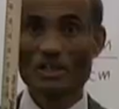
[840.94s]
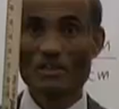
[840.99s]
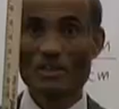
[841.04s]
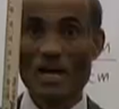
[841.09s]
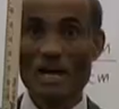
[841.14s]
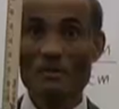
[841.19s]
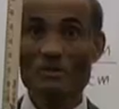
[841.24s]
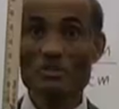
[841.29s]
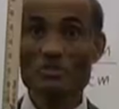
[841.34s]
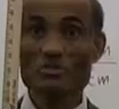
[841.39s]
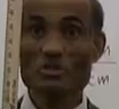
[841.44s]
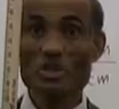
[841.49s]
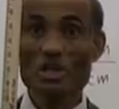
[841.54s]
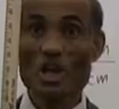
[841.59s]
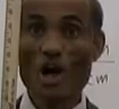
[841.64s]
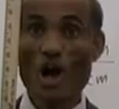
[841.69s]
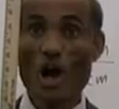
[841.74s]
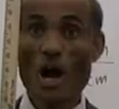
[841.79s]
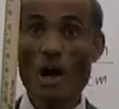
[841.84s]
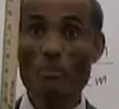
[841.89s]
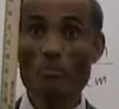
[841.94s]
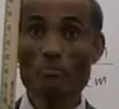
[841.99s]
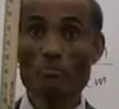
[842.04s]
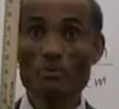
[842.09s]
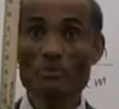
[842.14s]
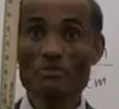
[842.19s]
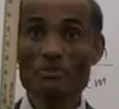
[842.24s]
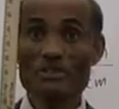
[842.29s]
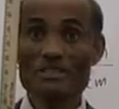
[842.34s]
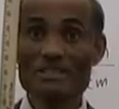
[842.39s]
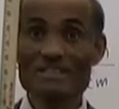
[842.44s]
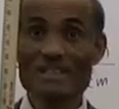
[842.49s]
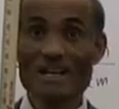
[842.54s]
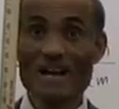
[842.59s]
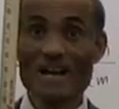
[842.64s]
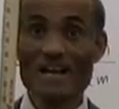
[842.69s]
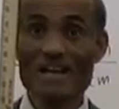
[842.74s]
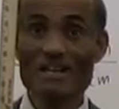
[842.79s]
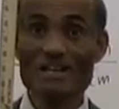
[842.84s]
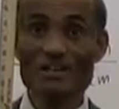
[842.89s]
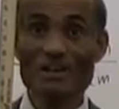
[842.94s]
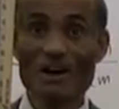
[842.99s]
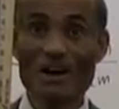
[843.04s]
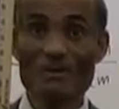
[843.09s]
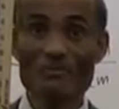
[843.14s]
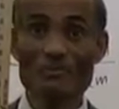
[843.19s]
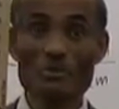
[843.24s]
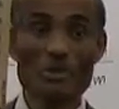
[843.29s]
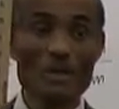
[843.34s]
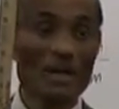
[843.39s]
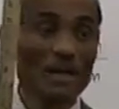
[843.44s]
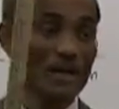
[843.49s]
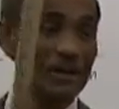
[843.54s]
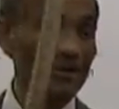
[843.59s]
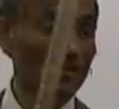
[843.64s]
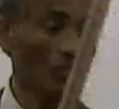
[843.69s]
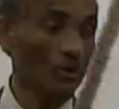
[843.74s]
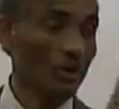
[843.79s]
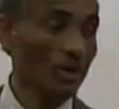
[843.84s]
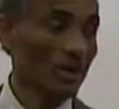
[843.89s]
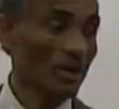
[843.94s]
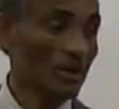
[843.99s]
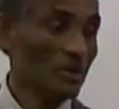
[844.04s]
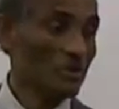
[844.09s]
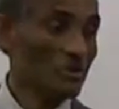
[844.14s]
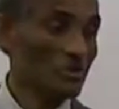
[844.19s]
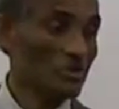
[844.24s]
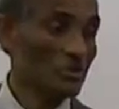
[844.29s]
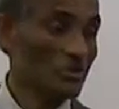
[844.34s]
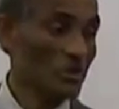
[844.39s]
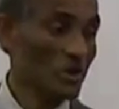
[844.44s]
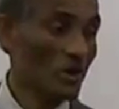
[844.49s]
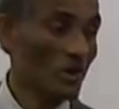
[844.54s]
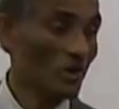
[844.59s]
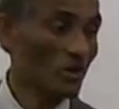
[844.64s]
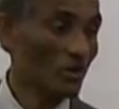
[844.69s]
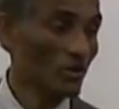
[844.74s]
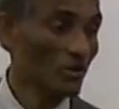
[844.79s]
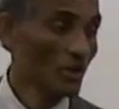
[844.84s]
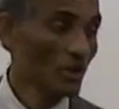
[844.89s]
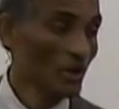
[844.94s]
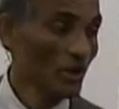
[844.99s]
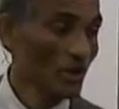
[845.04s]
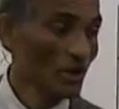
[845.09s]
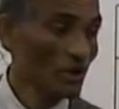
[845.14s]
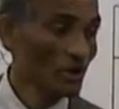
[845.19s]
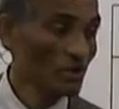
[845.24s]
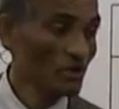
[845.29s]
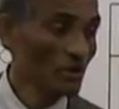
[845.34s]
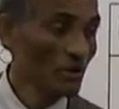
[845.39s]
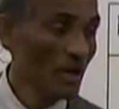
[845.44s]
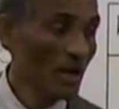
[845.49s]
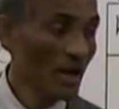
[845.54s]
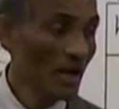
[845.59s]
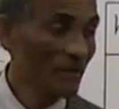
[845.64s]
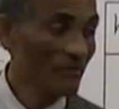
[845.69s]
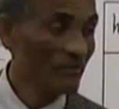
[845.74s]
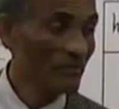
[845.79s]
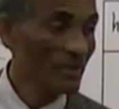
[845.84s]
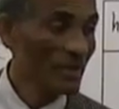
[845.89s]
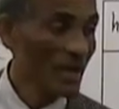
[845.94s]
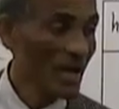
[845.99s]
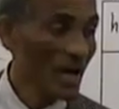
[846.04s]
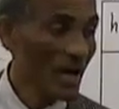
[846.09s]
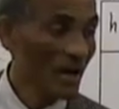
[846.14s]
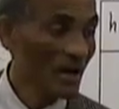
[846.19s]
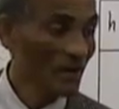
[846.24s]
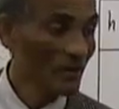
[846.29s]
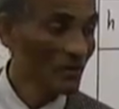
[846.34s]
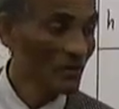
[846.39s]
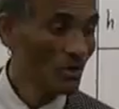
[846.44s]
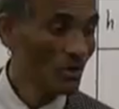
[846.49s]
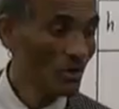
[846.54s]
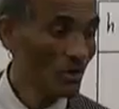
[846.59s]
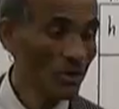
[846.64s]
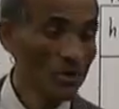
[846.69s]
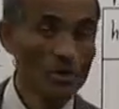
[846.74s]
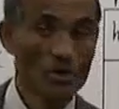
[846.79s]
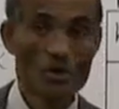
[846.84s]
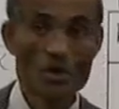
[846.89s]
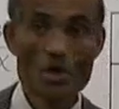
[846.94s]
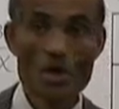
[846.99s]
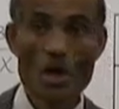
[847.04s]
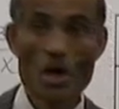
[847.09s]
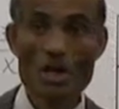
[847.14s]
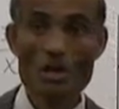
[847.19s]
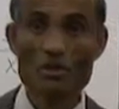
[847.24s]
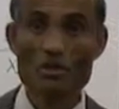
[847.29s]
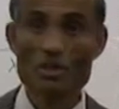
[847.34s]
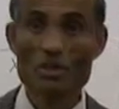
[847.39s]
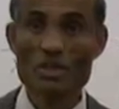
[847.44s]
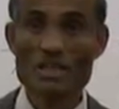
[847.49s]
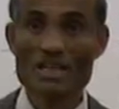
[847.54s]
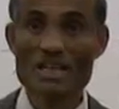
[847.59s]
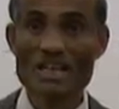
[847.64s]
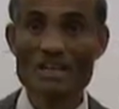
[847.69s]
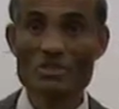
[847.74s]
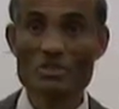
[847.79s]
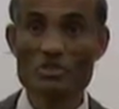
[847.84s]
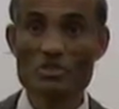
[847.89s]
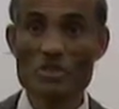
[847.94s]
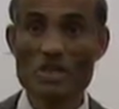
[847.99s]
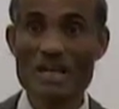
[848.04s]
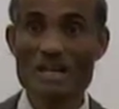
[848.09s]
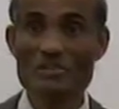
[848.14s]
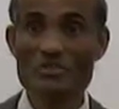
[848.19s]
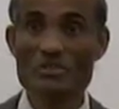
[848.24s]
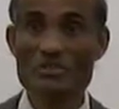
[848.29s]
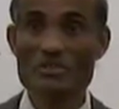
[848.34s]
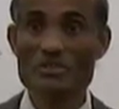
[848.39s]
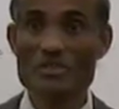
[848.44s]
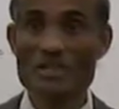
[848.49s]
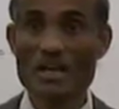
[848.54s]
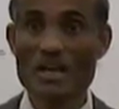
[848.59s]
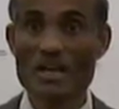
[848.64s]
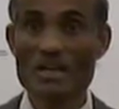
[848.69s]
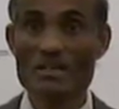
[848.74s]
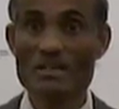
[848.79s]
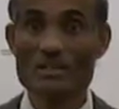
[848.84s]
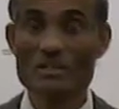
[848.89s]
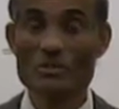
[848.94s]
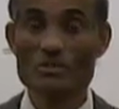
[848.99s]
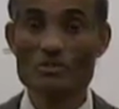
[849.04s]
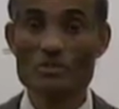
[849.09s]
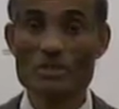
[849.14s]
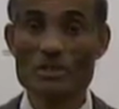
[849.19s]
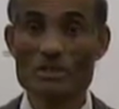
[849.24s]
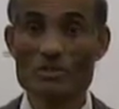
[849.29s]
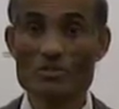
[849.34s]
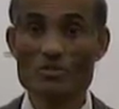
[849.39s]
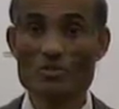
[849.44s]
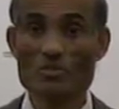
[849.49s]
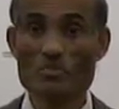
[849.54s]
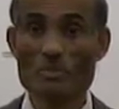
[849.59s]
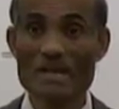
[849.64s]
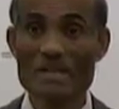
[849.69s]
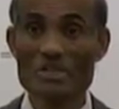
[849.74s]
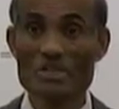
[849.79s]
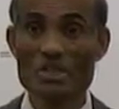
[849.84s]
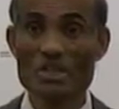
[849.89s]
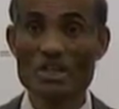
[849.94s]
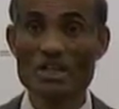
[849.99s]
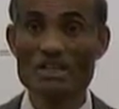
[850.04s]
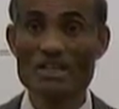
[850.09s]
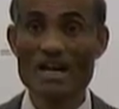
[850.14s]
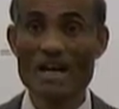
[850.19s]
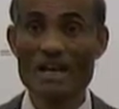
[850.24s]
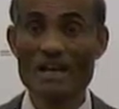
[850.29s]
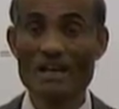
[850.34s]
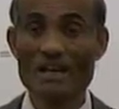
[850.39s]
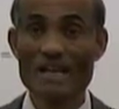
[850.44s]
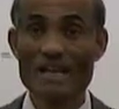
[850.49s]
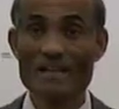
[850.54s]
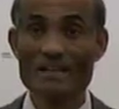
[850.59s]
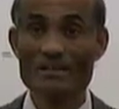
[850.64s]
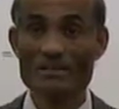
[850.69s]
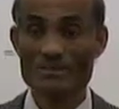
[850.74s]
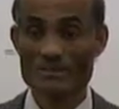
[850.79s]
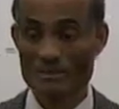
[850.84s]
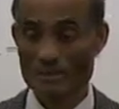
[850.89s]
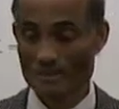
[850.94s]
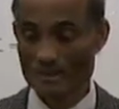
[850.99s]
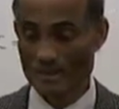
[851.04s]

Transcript: That is the opposite side of the angle. So you have now got the adjacent side. You measure that length.